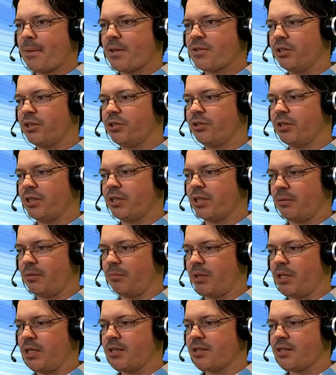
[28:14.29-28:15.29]
I'm curious,
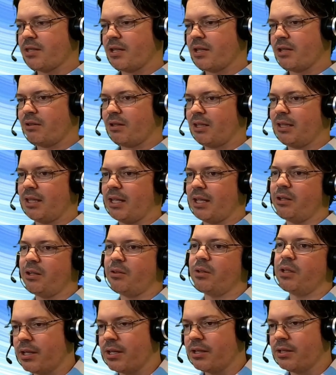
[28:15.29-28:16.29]
is there a
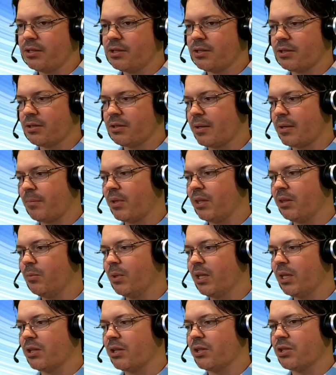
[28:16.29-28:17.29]
language, something that we
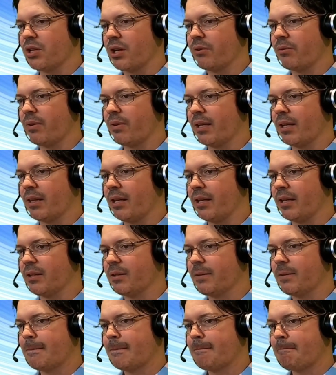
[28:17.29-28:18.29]
can generate
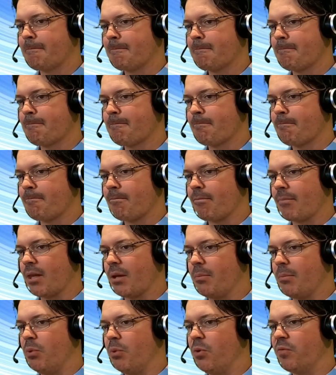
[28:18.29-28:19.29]
like
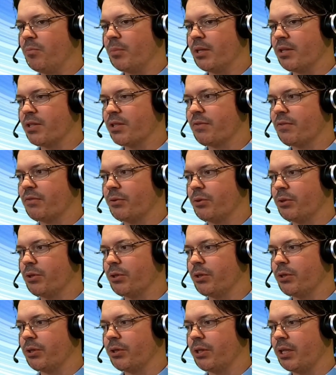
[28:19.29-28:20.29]
movements
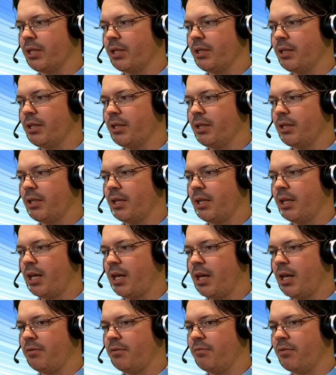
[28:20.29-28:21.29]
for
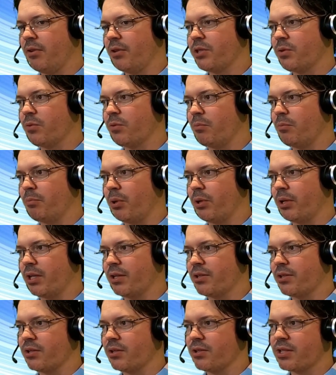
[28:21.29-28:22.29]
a virtual body?
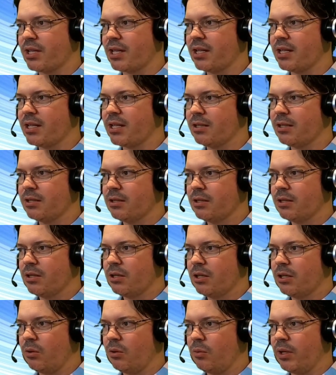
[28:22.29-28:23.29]
So say
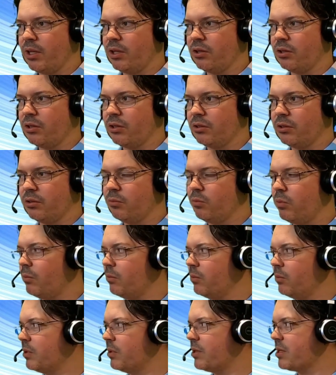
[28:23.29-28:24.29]
we got, what
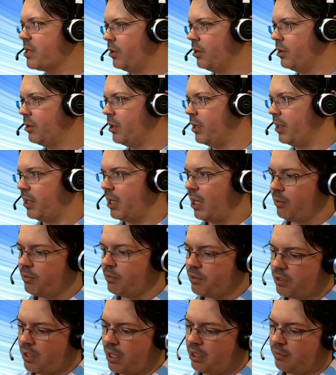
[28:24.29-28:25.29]
was the, like, how
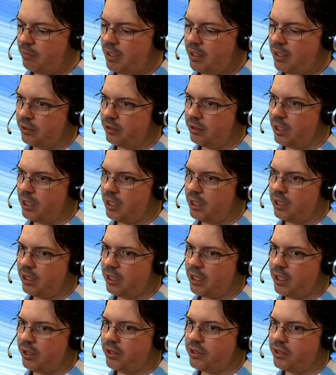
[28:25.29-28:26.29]
would you animate a
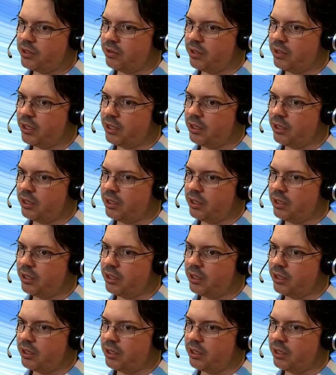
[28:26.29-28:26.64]
character in